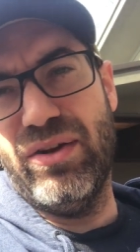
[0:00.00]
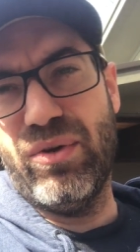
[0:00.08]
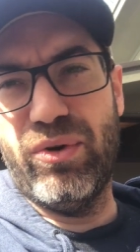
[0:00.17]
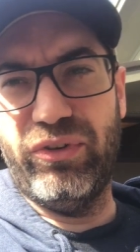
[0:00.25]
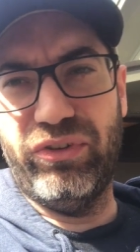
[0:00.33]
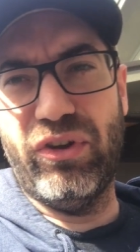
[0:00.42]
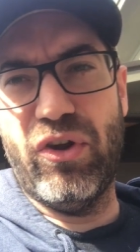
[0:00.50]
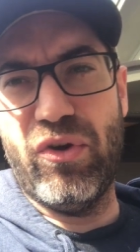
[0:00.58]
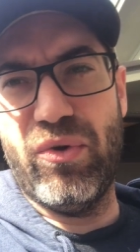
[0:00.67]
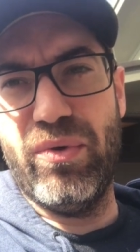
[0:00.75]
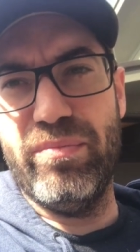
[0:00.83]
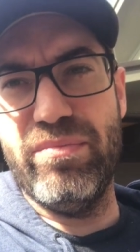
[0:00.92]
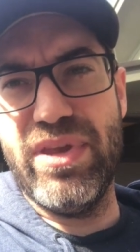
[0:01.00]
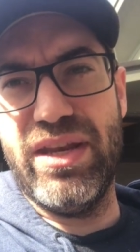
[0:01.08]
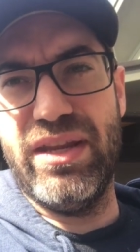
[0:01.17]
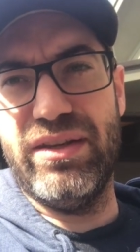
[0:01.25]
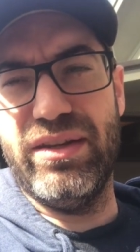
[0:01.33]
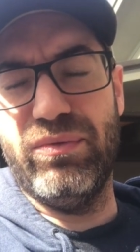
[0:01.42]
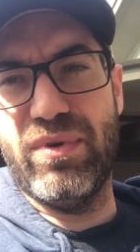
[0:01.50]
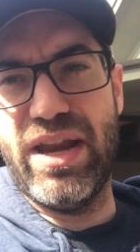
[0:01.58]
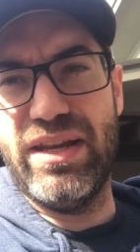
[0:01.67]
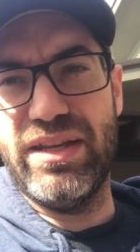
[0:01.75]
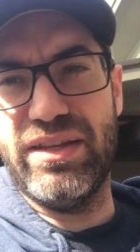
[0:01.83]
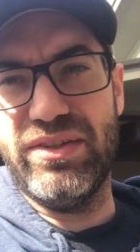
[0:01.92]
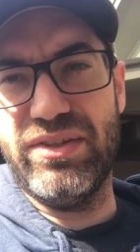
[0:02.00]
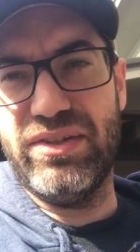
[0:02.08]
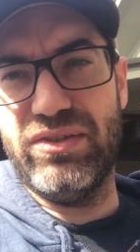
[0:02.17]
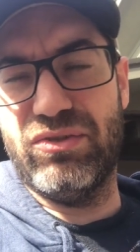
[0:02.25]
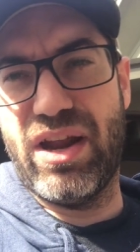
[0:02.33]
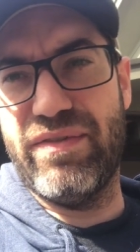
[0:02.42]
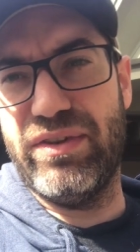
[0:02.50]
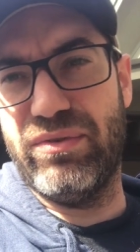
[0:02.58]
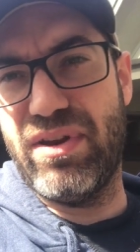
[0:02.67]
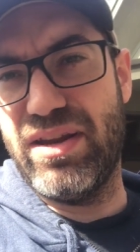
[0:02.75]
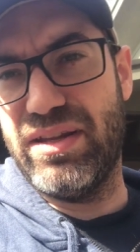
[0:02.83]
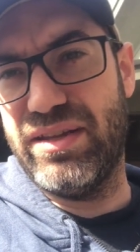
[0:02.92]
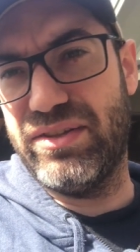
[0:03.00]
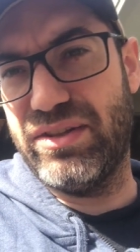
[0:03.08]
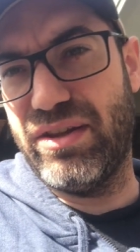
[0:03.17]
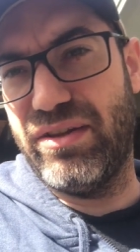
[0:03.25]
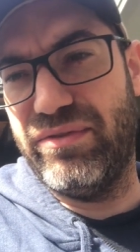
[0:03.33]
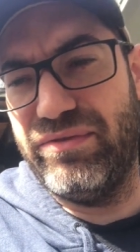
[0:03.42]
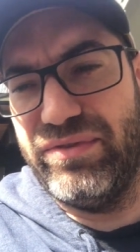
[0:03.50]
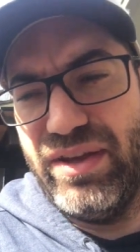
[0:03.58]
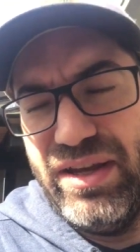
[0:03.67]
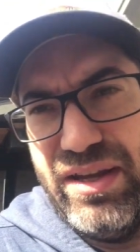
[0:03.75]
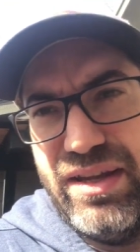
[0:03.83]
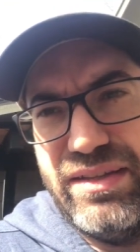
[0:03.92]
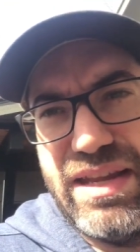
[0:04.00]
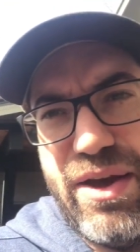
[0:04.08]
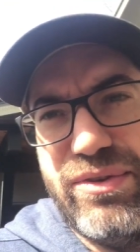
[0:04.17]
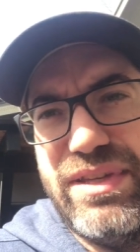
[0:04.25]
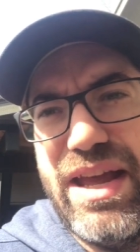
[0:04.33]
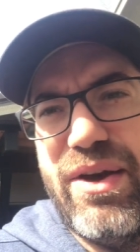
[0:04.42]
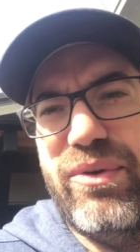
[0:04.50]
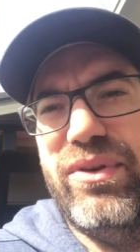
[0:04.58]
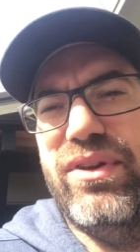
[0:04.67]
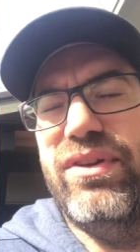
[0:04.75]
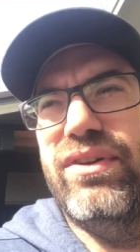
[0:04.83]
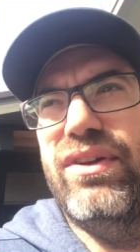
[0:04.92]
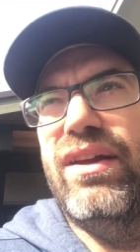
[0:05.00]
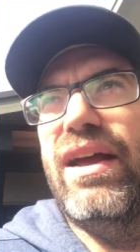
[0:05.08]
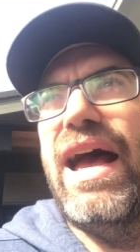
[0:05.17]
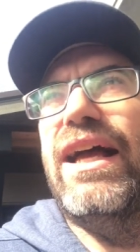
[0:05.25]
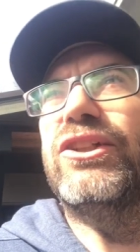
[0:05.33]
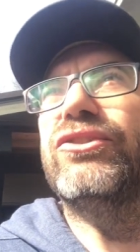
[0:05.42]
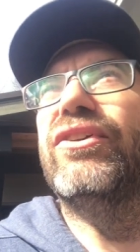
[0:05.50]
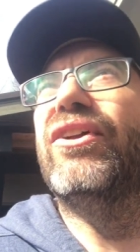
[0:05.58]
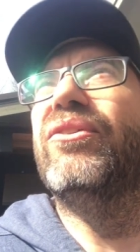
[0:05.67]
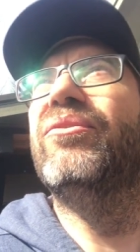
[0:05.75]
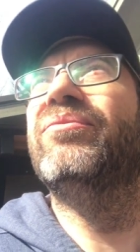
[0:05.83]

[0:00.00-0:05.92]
or so minute radius, driving radius of downtown Asheville.